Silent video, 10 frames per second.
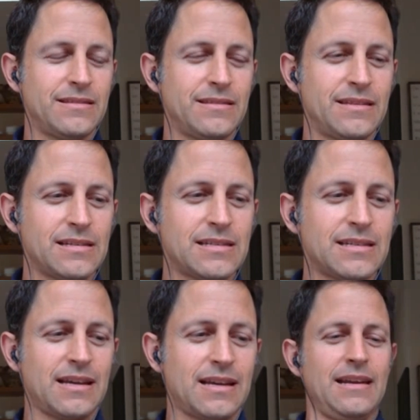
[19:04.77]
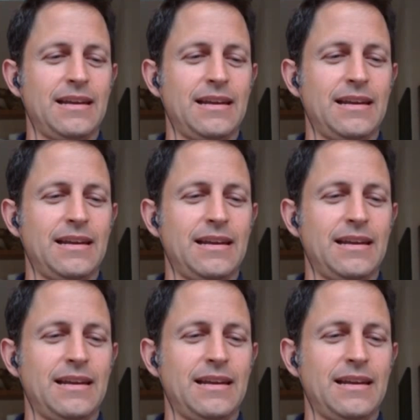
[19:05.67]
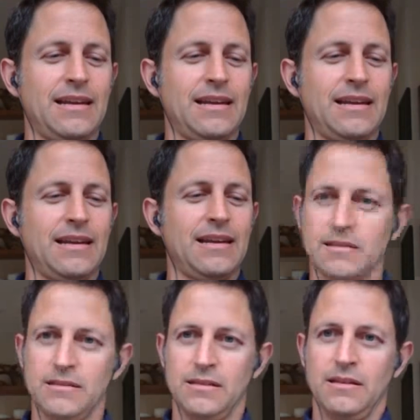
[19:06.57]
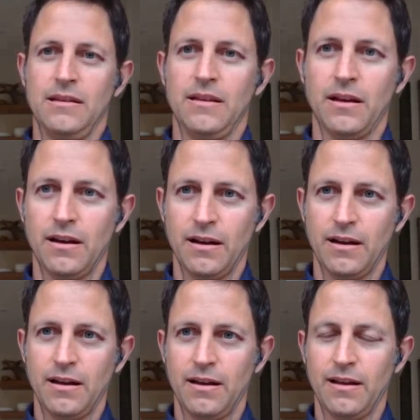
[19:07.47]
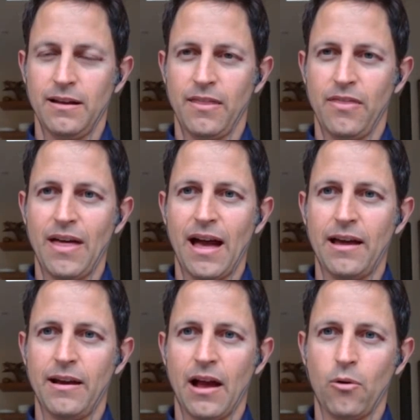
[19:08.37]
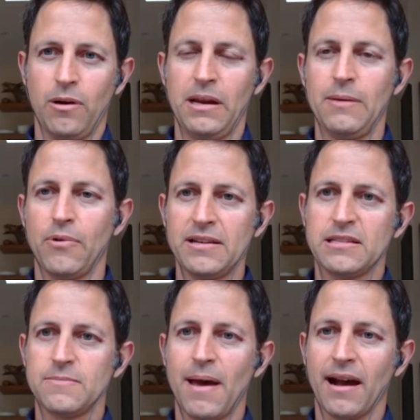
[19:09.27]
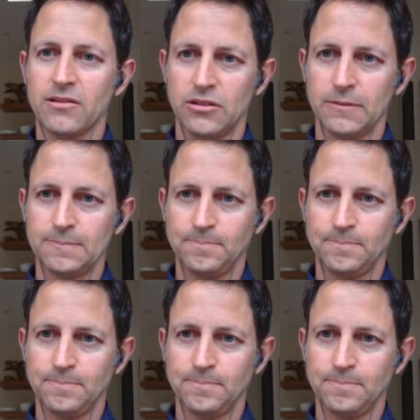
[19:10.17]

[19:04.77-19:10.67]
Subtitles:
disconnect from our bodies that equanimity brings us back to.